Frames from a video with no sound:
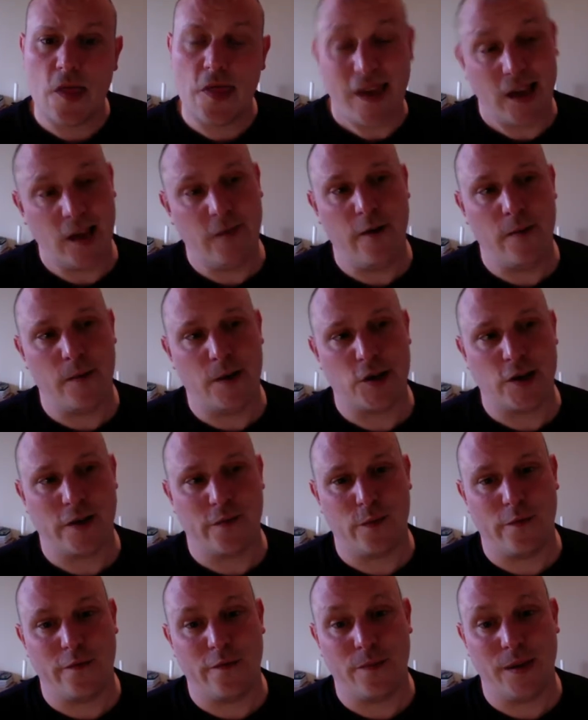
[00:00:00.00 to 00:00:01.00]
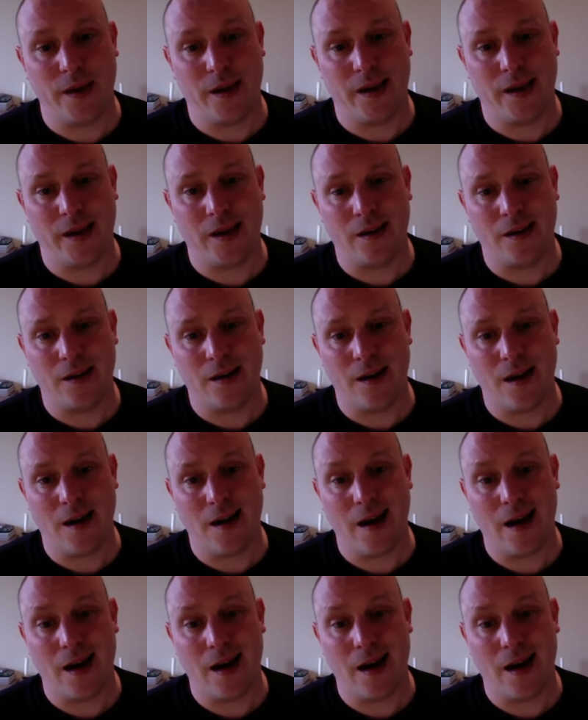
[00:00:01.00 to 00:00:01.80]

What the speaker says: thank you very much, everyone, for being here.